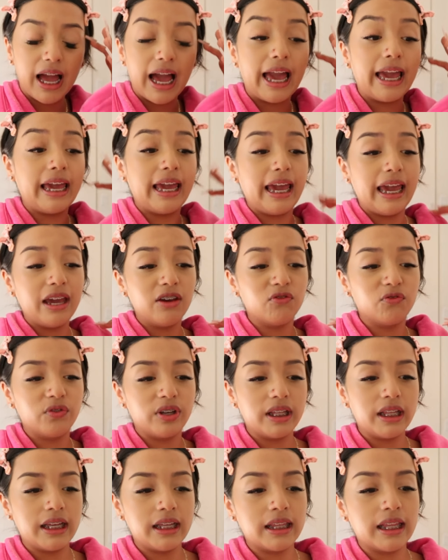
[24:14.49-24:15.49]
I hate
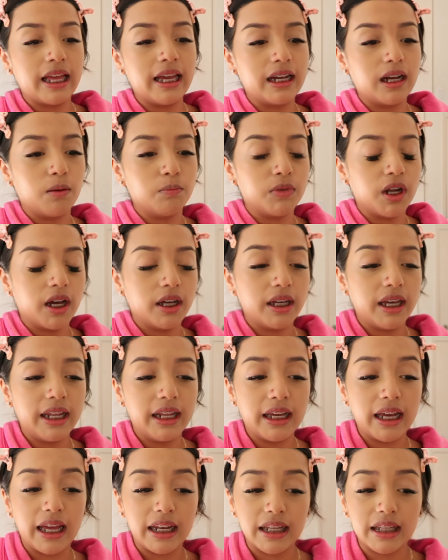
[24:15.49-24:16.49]
feeling like I'm not
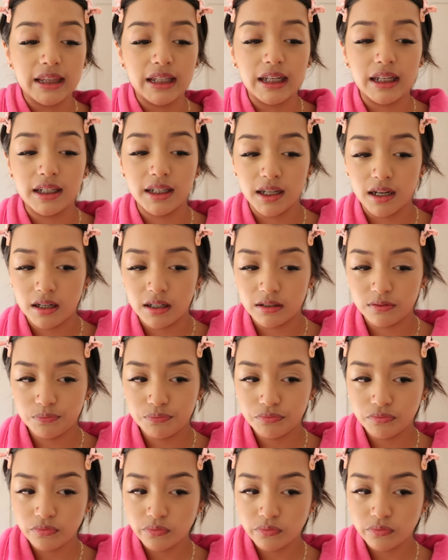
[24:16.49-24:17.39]
getting anything done.